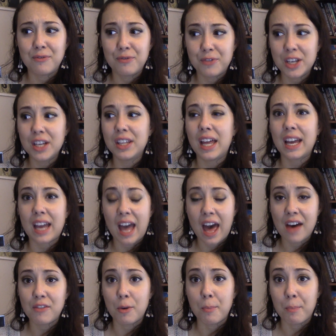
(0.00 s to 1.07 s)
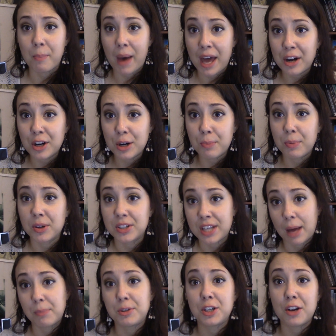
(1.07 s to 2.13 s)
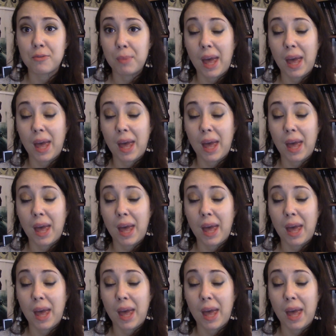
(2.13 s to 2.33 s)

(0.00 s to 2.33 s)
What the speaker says: feel like I have a better perception of